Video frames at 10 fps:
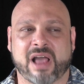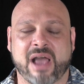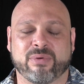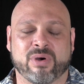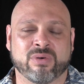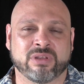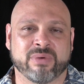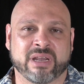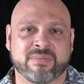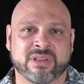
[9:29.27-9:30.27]
I would only
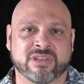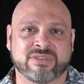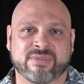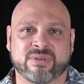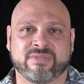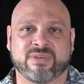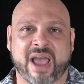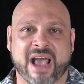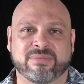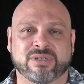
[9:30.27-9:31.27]
recommend this phone if you
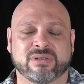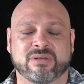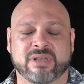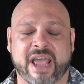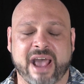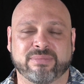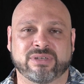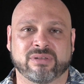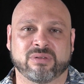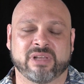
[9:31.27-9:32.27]

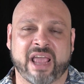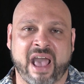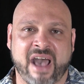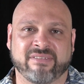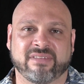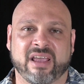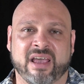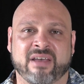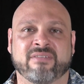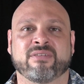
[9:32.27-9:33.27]
absolutely have to
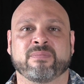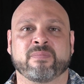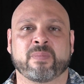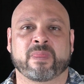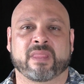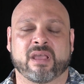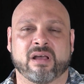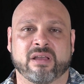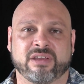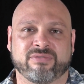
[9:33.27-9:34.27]
have
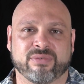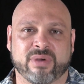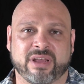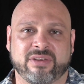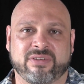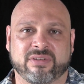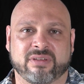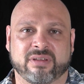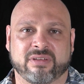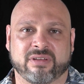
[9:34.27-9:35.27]
the infrared
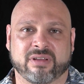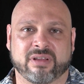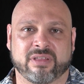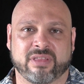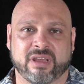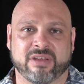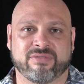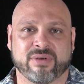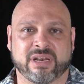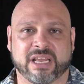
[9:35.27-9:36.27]

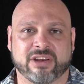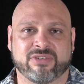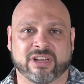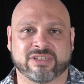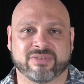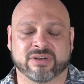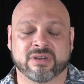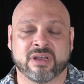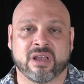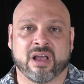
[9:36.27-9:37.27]
data transfer.
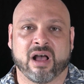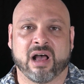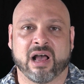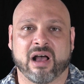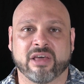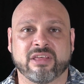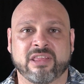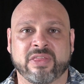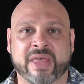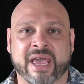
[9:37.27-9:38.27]
Other
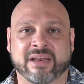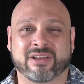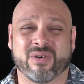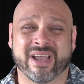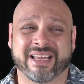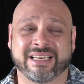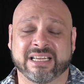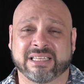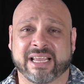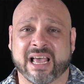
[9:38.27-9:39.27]
than that, go ahead and
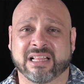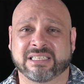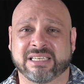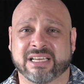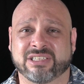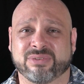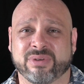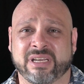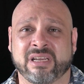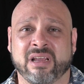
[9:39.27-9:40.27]
get the Galaxy
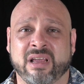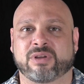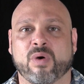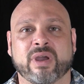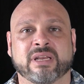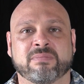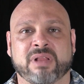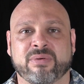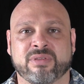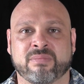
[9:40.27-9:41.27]
S3. Go in,
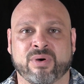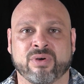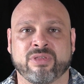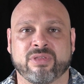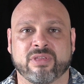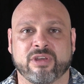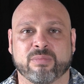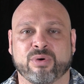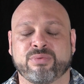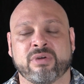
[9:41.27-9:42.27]
play with them both. They're
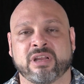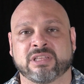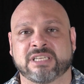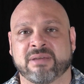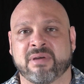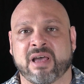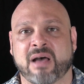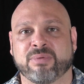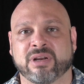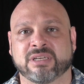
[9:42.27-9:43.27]
both running the same
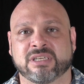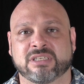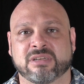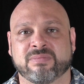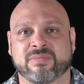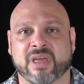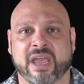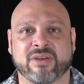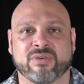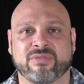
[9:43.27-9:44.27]
operating system,
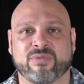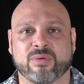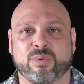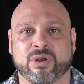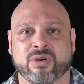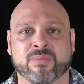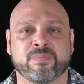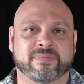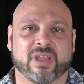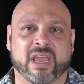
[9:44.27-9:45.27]
the Android 4.0,
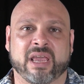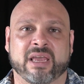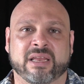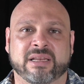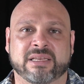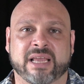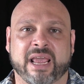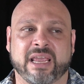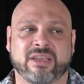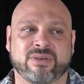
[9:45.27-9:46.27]
and
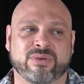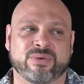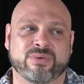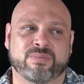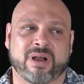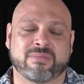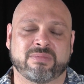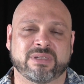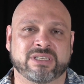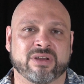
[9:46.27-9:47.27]
AU
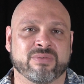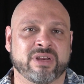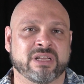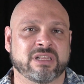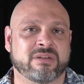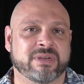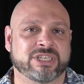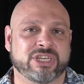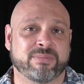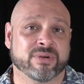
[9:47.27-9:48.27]
probably is going to run you a little
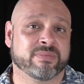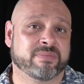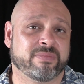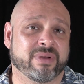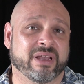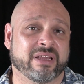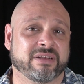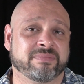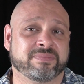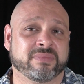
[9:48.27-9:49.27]
bit cheaper. But
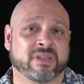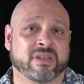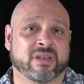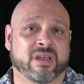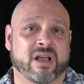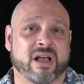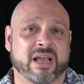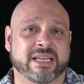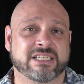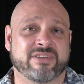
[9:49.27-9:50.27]

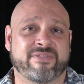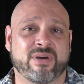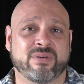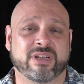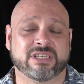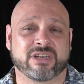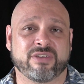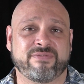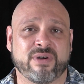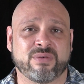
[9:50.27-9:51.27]
is it a phone? Is it a
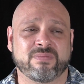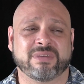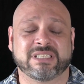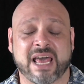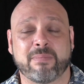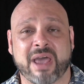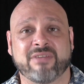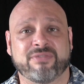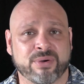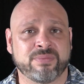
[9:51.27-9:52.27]
good phone? It's not a
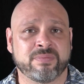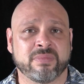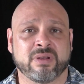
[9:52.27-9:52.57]
bad phone.